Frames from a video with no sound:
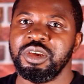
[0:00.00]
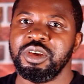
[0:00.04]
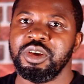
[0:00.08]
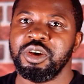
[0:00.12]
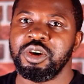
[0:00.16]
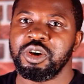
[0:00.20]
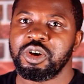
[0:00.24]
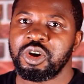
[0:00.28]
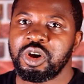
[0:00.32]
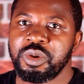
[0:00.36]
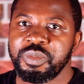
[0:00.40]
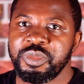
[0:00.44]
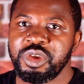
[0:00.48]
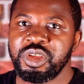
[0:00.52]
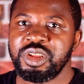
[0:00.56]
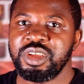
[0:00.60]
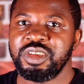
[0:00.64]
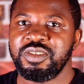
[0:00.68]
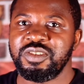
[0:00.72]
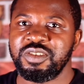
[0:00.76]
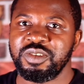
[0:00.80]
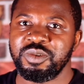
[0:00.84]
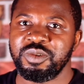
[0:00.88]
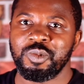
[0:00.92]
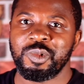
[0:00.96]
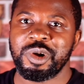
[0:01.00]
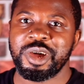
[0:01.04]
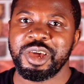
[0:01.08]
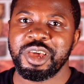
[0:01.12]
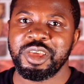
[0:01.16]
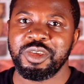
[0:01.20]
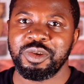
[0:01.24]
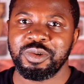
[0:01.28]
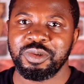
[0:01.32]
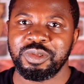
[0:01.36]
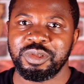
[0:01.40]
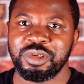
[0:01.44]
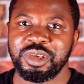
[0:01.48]
a community where
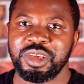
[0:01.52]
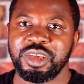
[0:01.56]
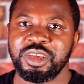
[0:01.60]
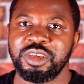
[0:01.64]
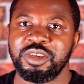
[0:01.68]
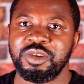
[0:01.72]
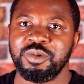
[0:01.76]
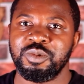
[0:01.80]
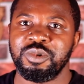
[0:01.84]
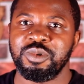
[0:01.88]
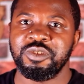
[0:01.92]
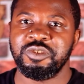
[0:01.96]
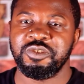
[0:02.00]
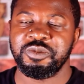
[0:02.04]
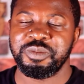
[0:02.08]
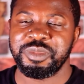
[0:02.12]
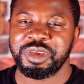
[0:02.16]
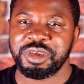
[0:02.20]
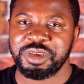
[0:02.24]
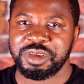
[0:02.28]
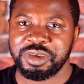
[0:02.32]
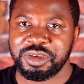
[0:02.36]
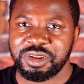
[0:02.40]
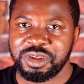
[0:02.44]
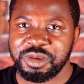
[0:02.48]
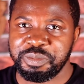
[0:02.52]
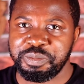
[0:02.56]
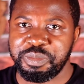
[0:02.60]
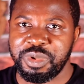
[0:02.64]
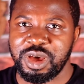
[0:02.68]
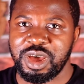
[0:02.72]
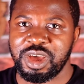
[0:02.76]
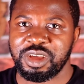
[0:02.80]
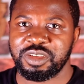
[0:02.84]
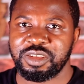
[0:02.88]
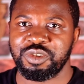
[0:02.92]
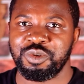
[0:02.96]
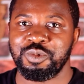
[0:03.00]
you think you want to make an impact,